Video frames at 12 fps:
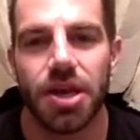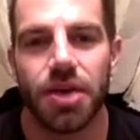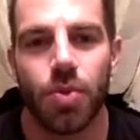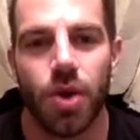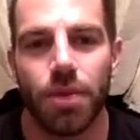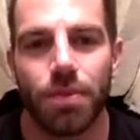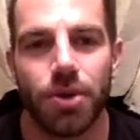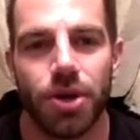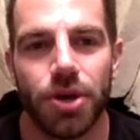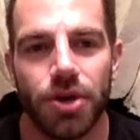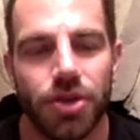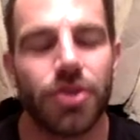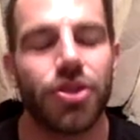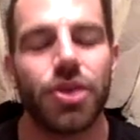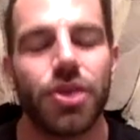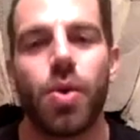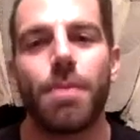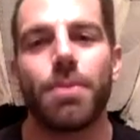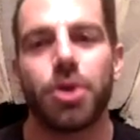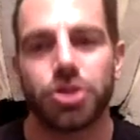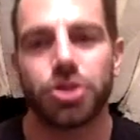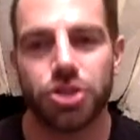one person